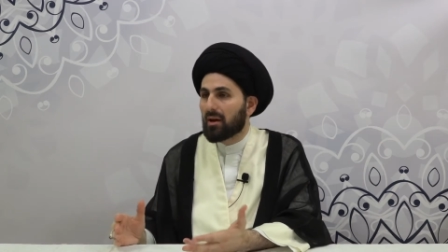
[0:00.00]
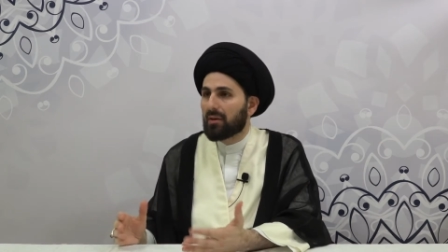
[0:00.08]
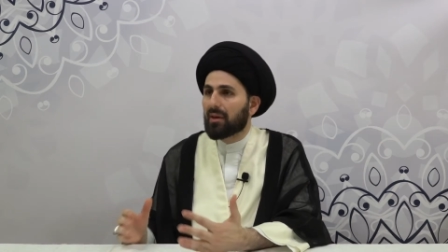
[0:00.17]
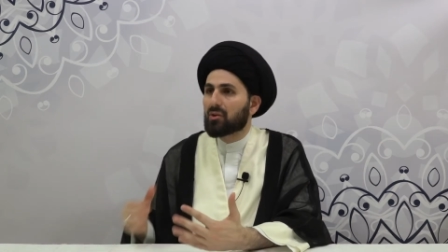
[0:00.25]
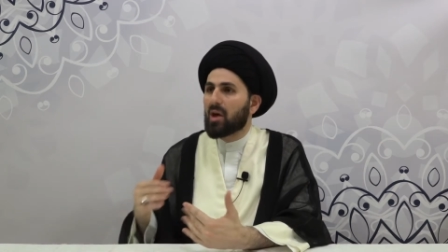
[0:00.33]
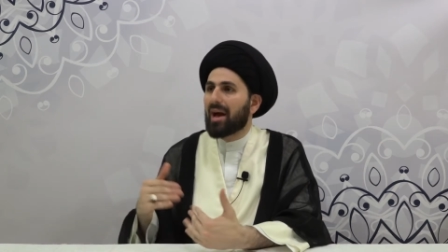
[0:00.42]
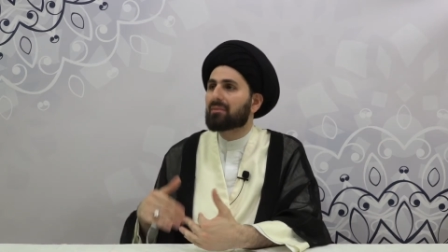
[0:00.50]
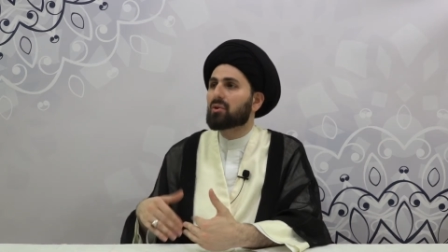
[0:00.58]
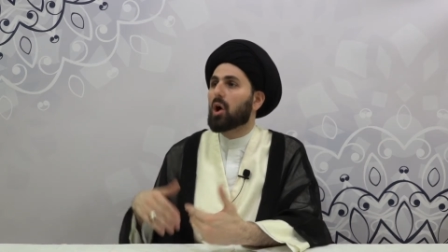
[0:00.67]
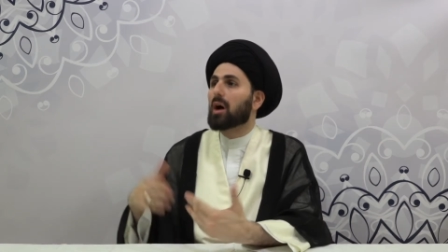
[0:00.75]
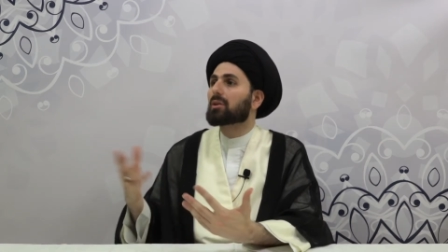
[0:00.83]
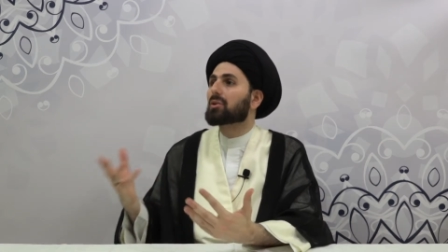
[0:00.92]
Then you have
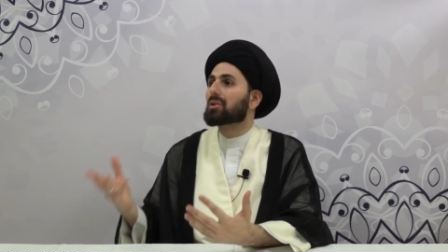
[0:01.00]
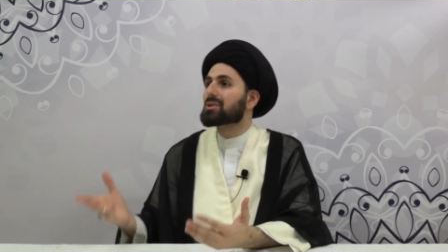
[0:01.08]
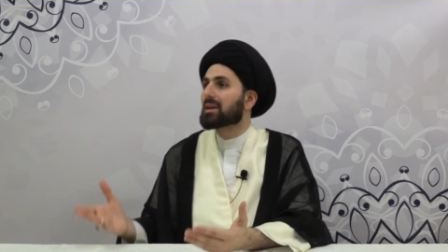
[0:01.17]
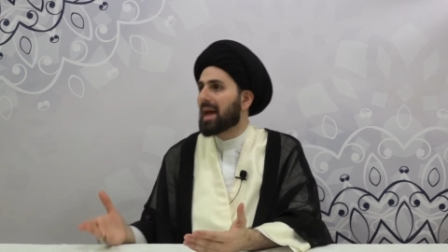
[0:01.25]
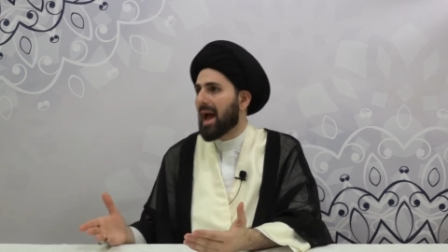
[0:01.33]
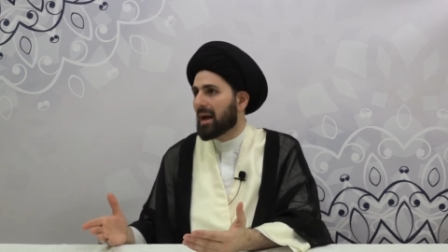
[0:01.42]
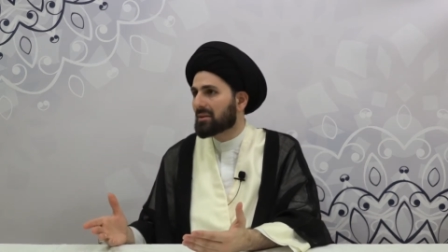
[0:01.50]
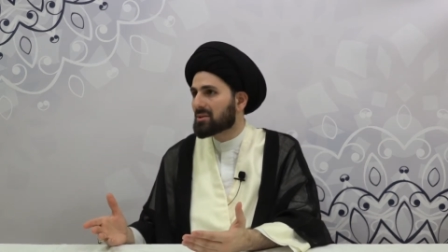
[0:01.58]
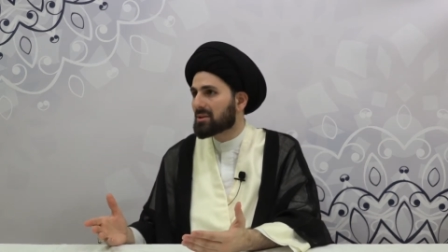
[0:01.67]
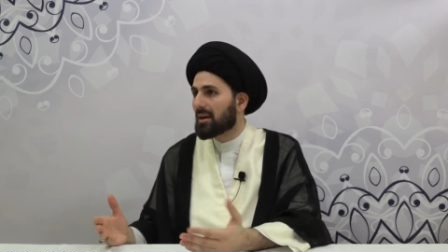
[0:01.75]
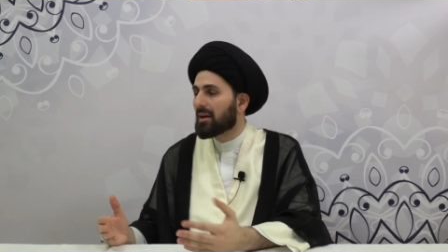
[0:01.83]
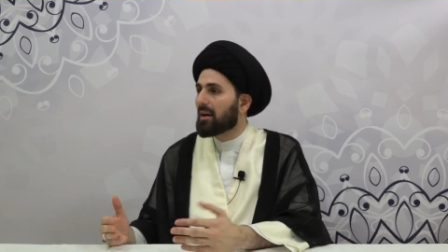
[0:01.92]
your uncles and aunts.
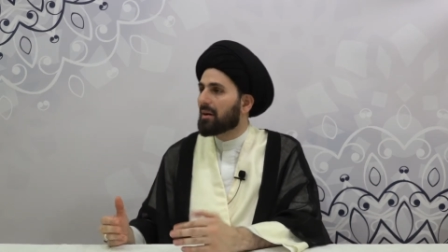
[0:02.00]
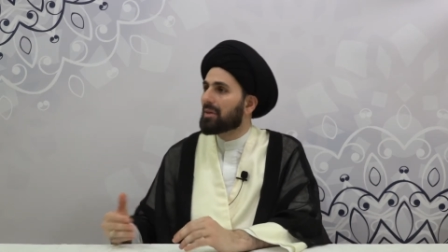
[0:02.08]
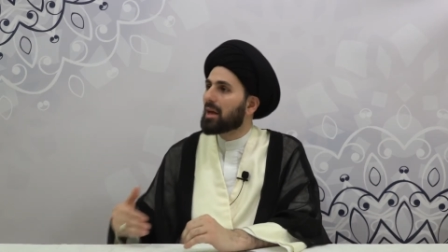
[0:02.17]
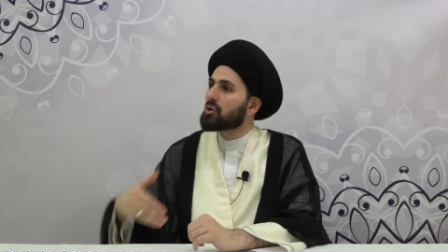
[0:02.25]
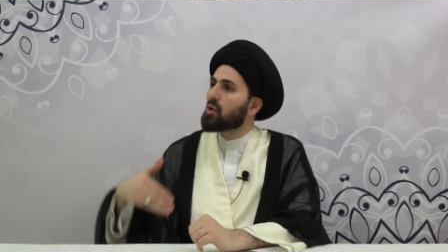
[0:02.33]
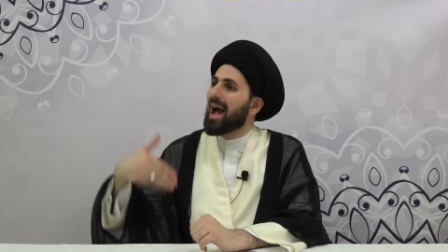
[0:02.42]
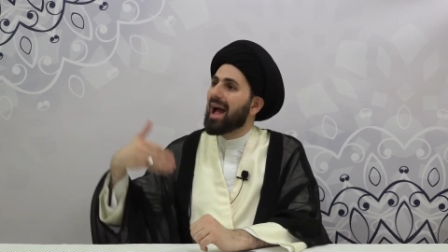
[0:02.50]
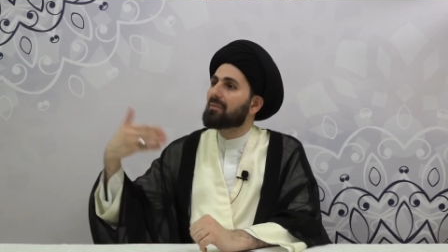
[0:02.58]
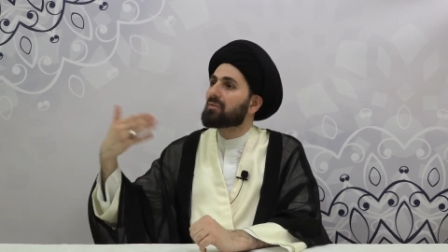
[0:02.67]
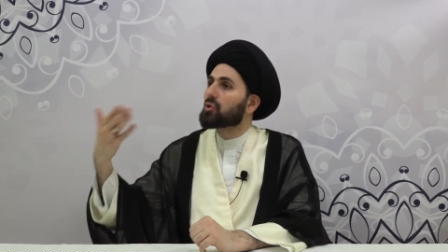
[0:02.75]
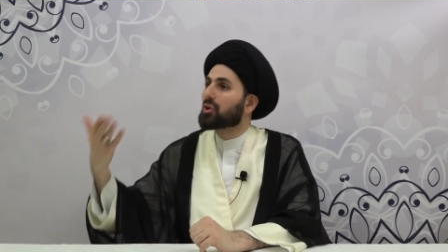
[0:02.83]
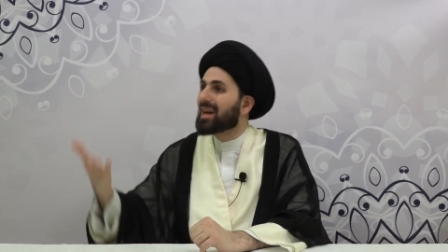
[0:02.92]
Then you have
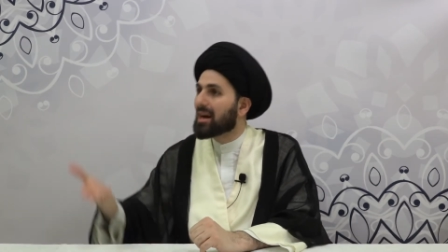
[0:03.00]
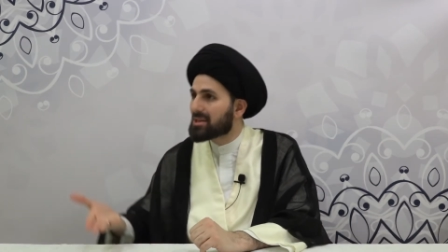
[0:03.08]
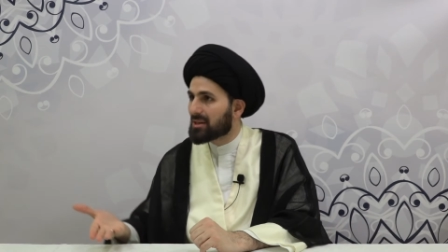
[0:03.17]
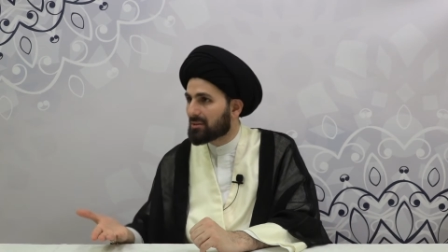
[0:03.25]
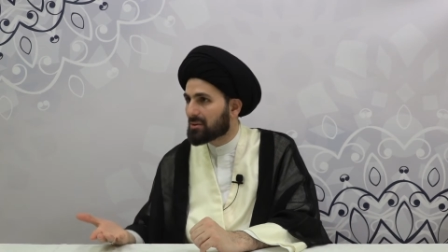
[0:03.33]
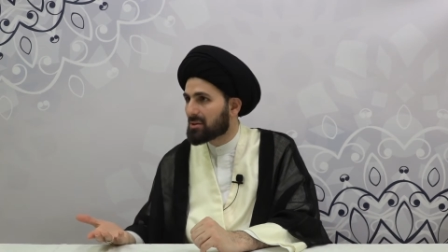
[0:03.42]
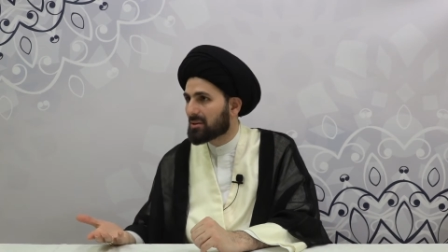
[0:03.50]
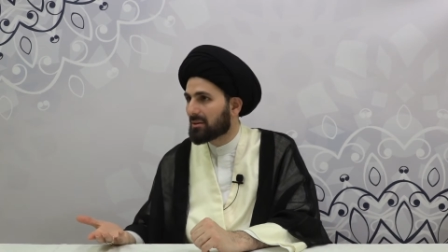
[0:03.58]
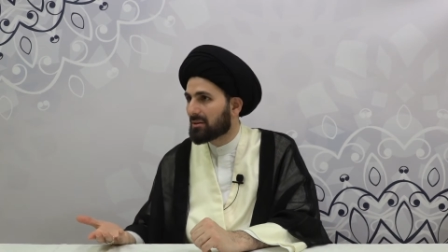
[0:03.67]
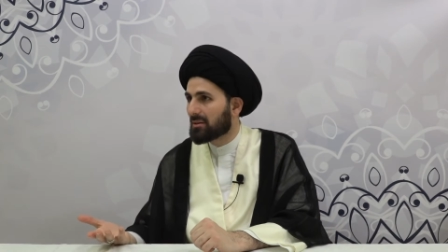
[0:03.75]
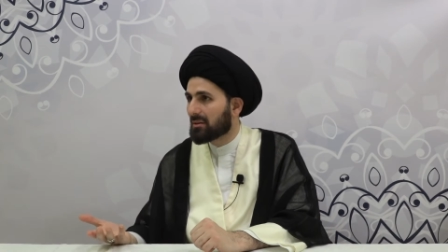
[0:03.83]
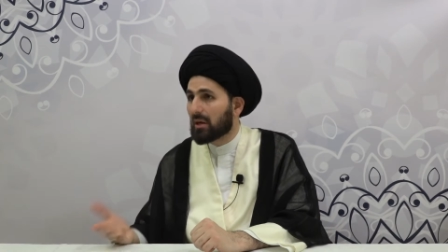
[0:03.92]
your cousins.
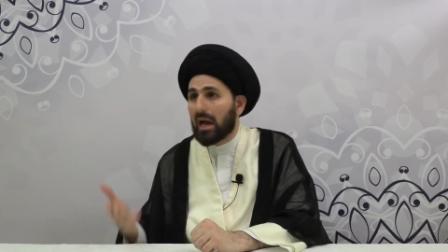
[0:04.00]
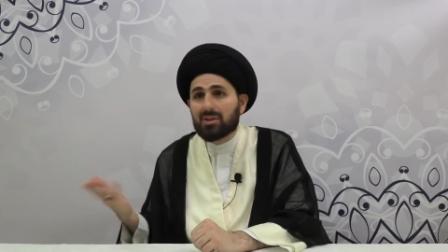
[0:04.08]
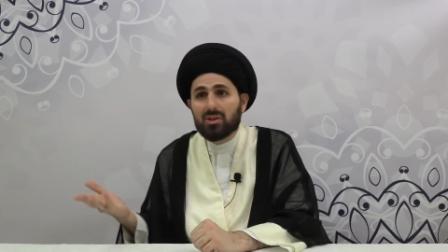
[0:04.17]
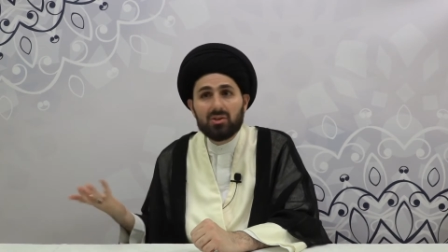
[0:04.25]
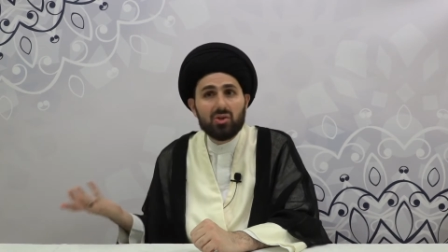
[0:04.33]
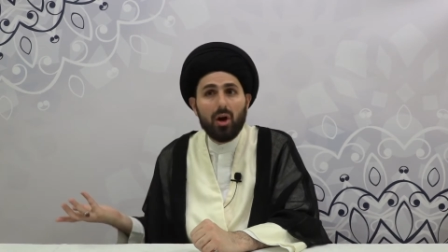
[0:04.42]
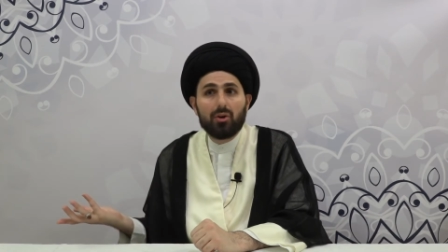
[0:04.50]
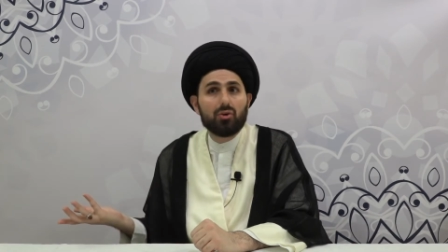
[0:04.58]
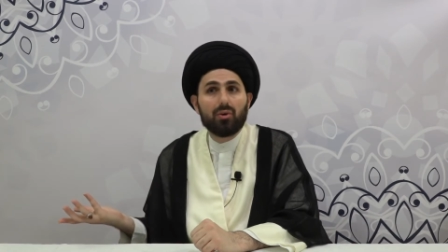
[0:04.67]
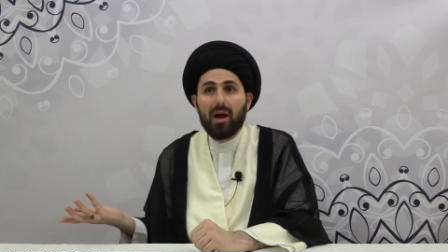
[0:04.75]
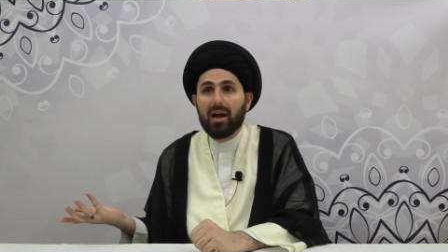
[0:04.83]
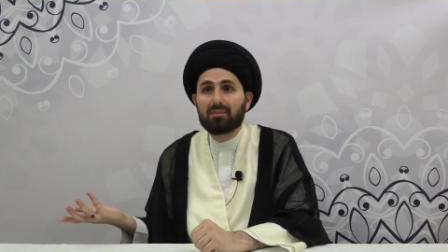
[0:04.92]
Cousins are your
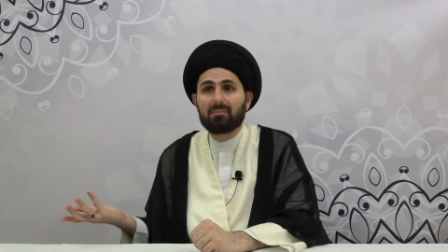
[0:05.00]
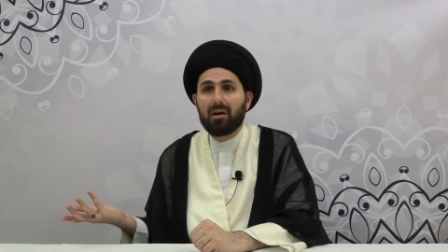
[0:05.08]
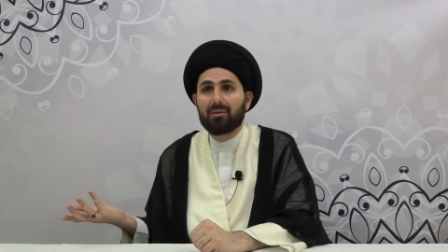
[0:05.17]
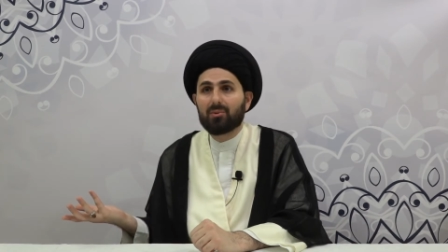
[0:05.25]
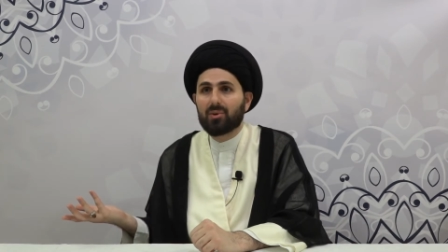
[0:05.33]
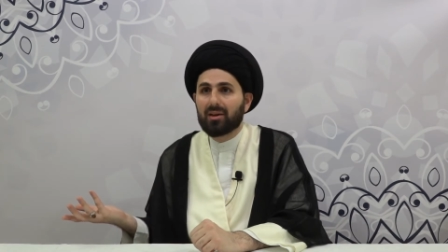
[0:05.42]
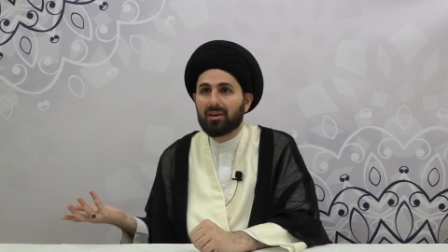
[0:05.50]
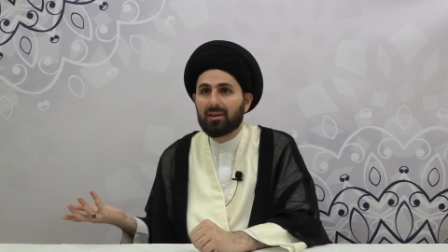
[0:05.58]
rahim, by the way.